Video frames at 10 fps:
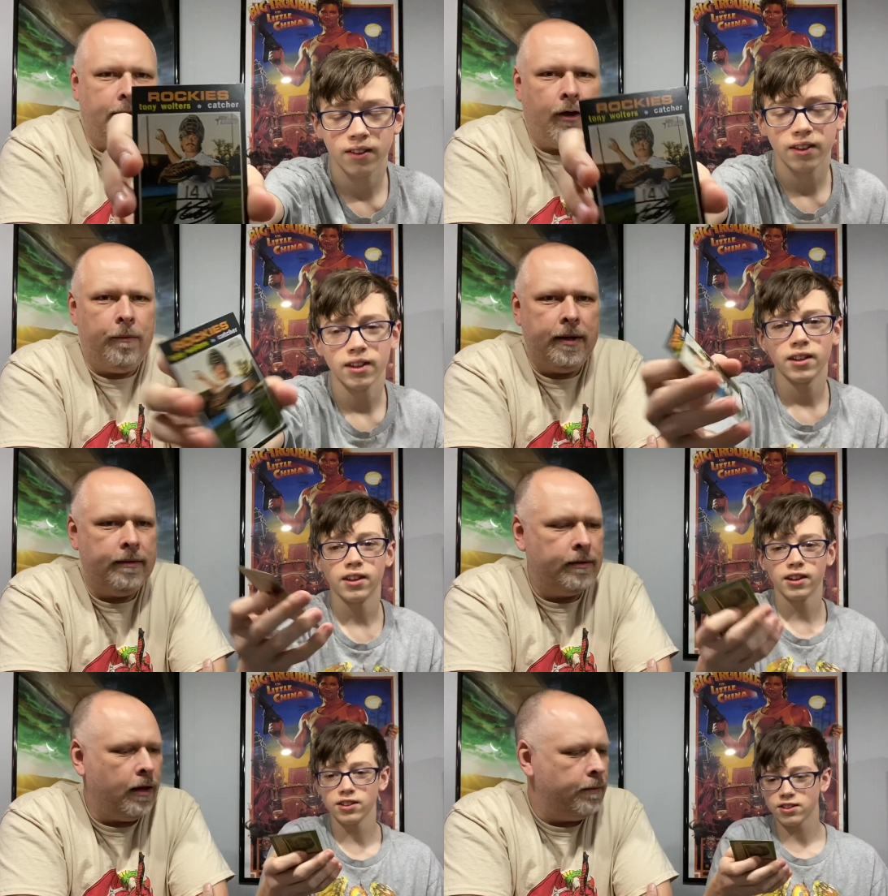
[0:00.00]

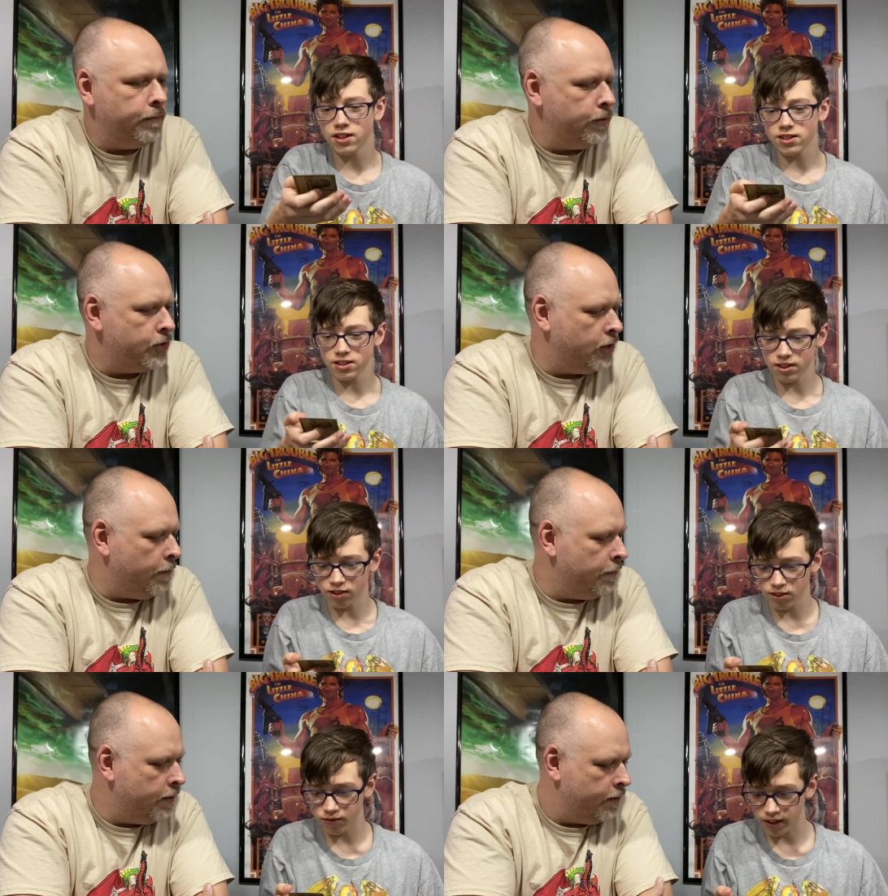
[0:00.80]
Speaker 1: helmet.
Speaker 2: It just doesn't
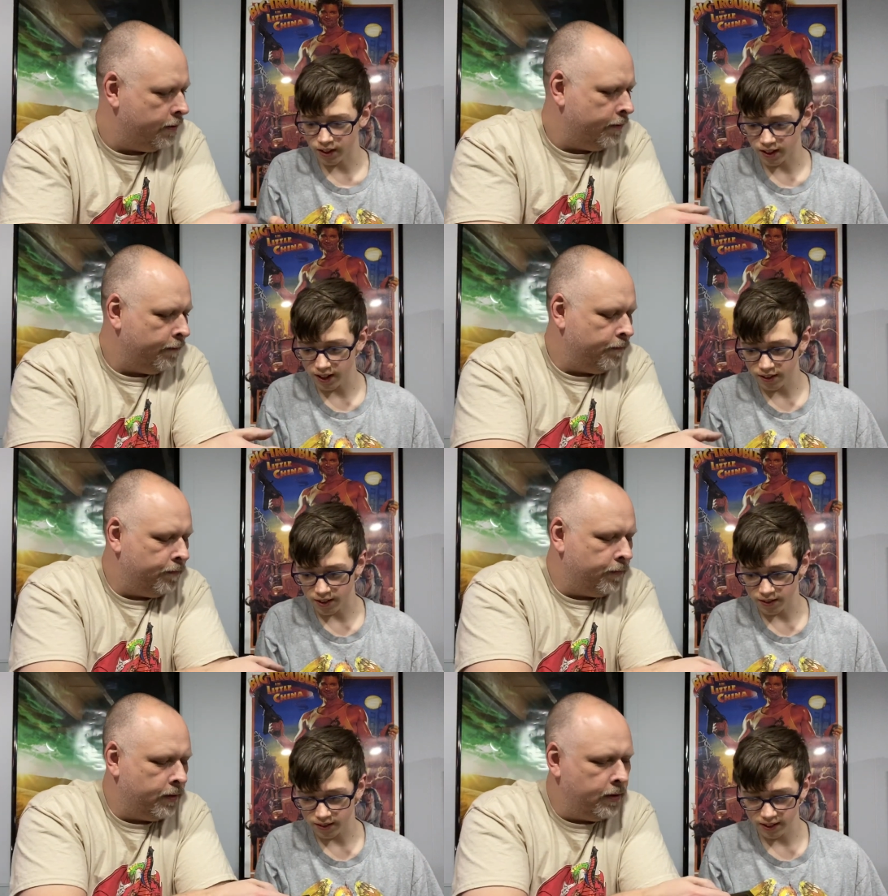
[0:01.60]
look real. I don't
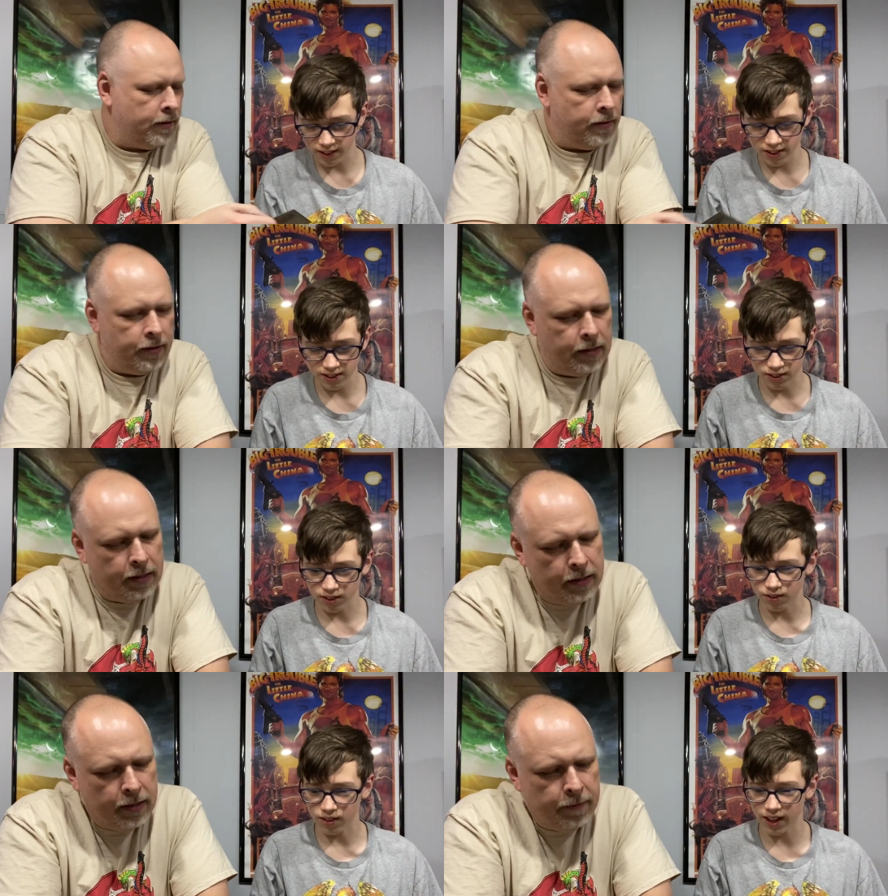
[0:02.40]
know. He doesn't
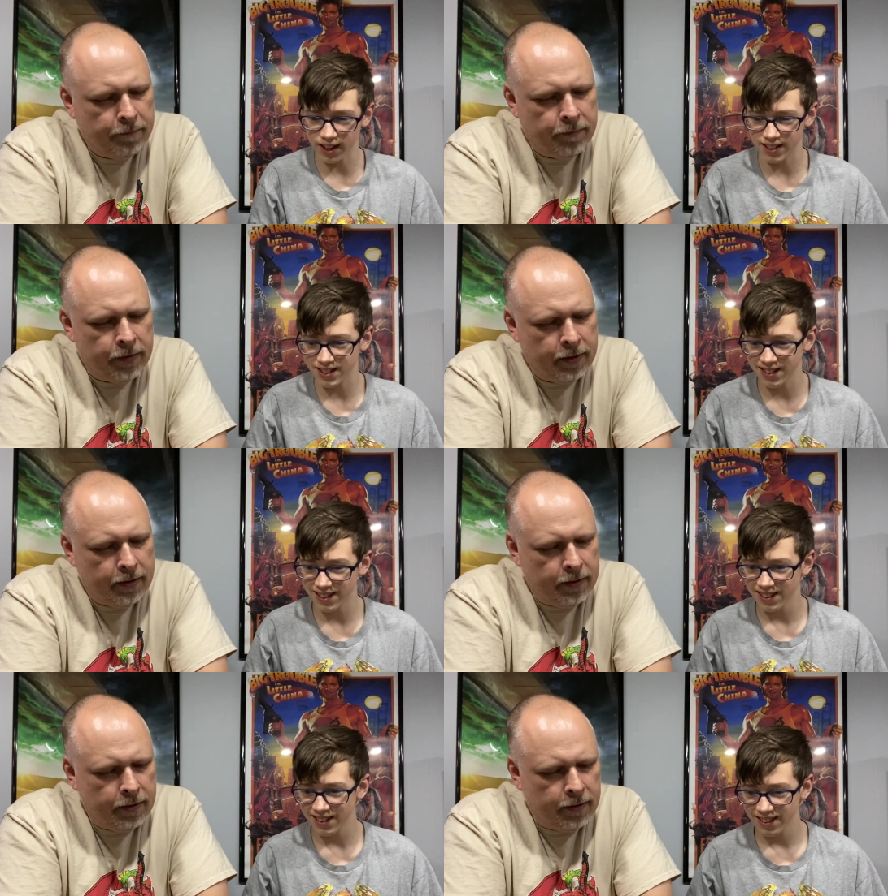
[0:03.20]
look right.
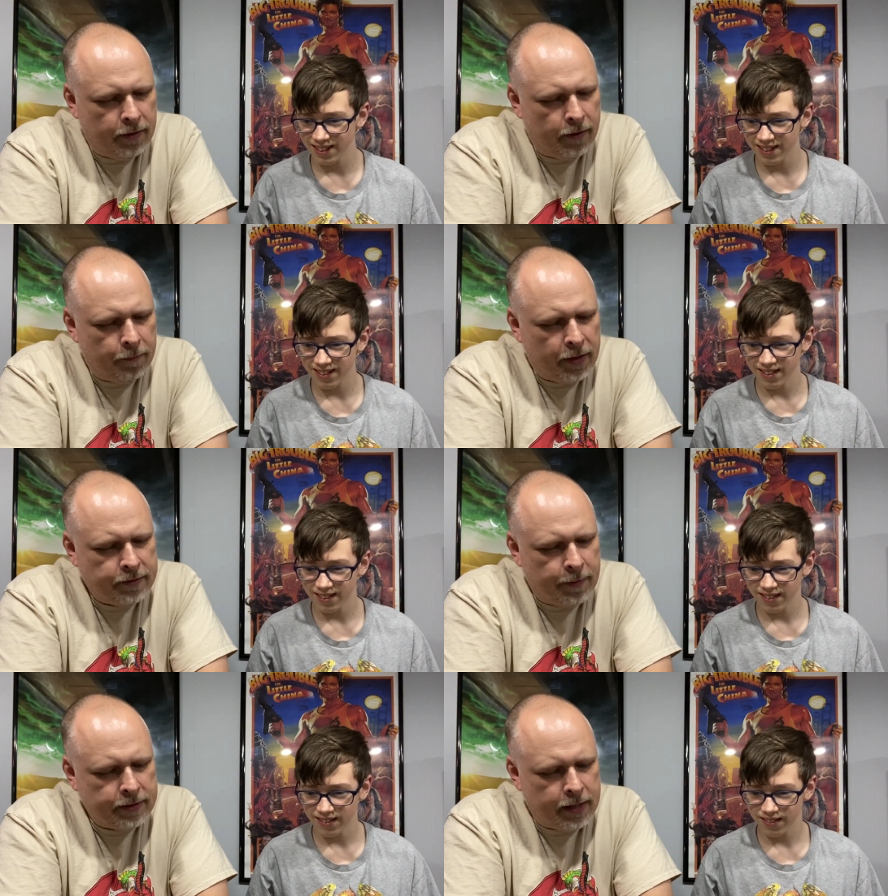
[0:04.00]
Speaker 1: No,
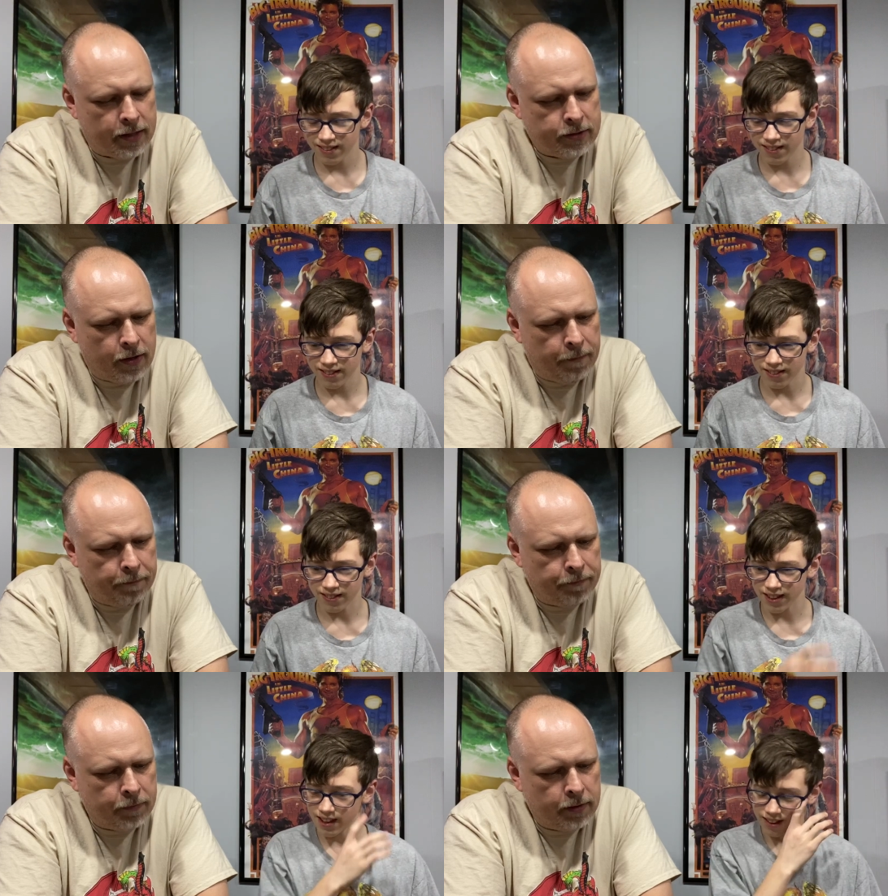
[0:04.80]
nice mustache though.
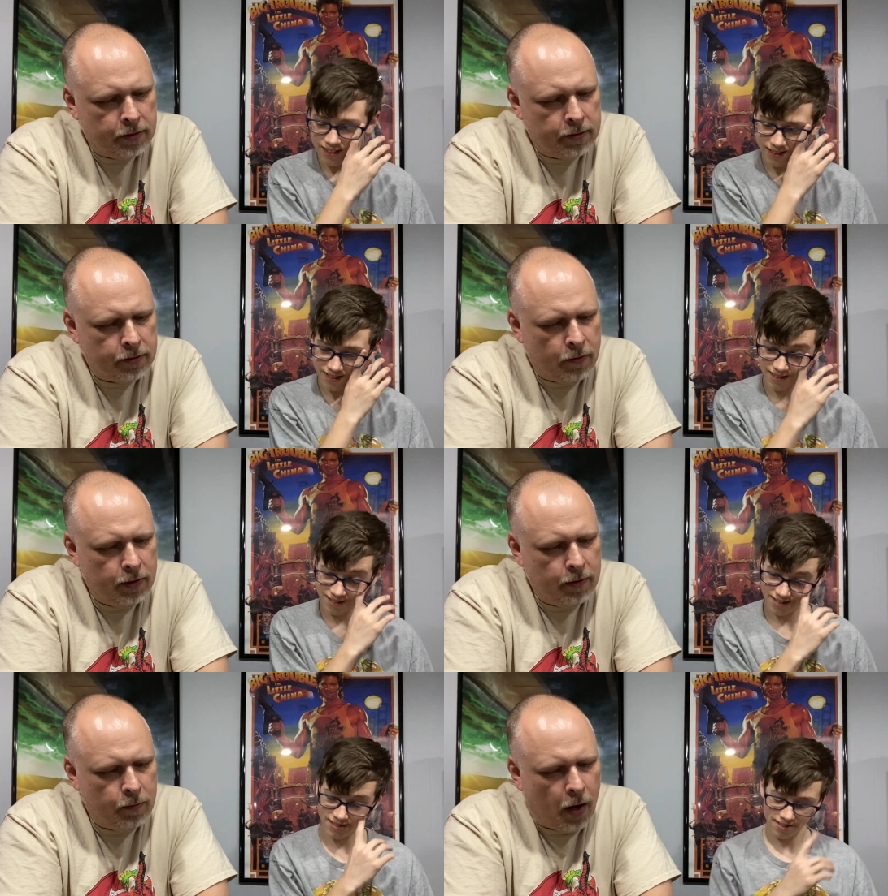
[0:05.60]
Yeah.
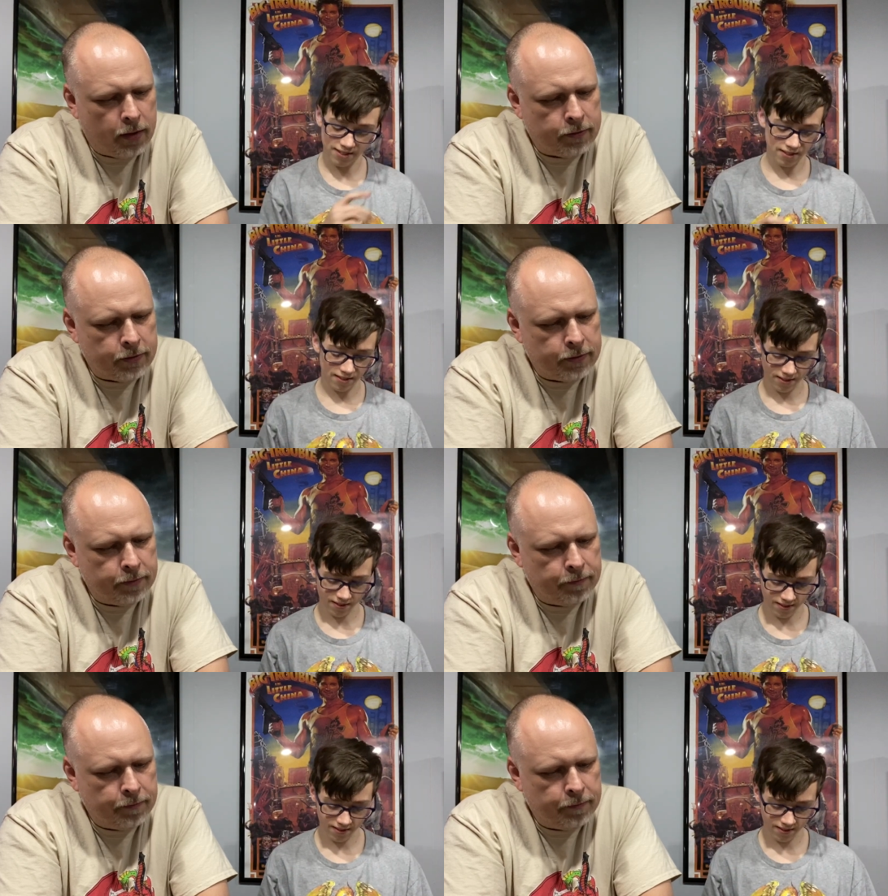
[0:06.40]
Tony Waters,